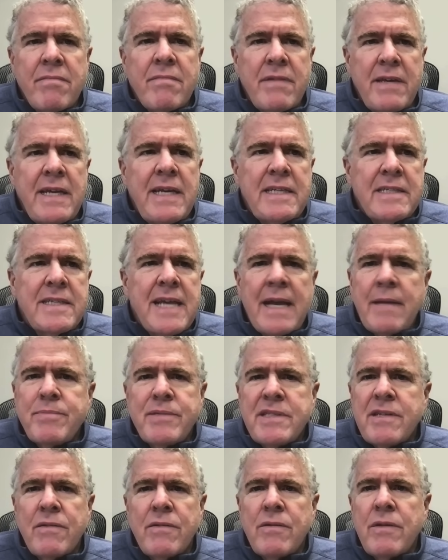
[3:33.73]
he's
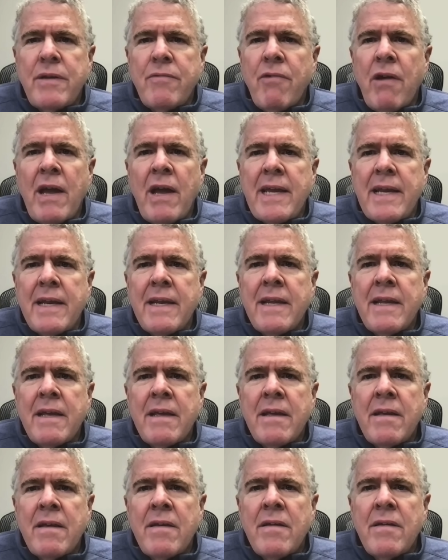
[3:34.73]
absolutely right.
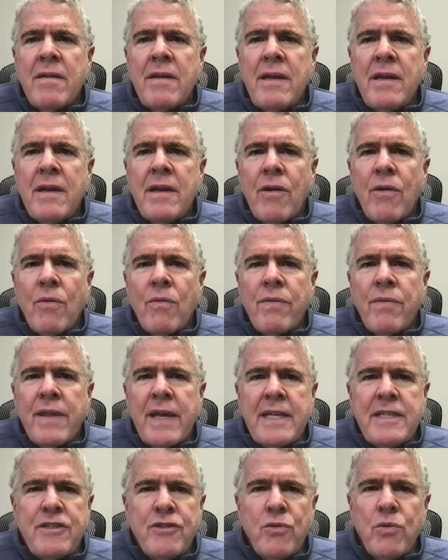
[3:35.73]
You know,
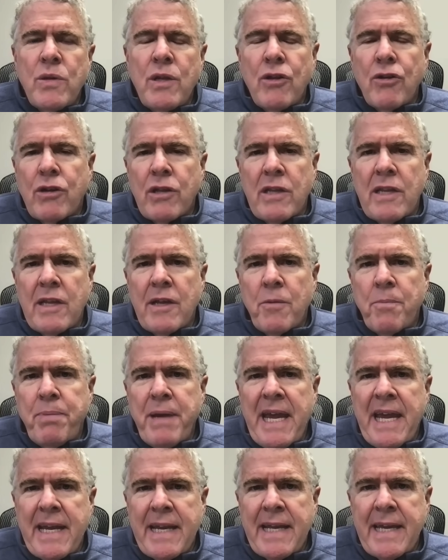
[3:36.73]
they do look a little
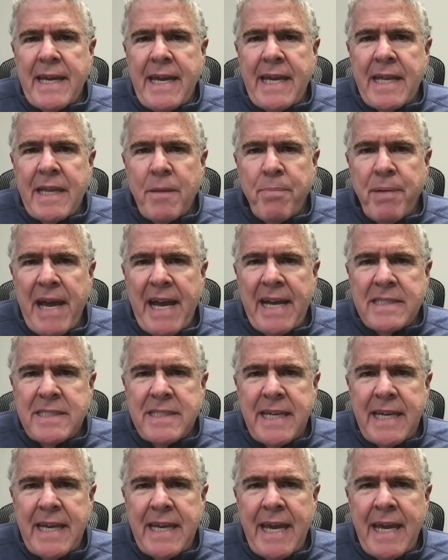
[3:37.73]
panicky in the
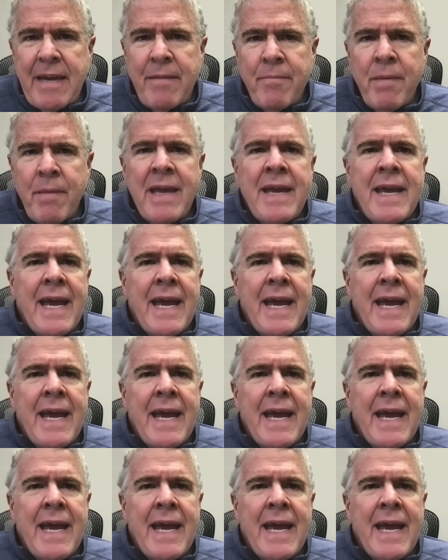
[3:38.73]
passing game.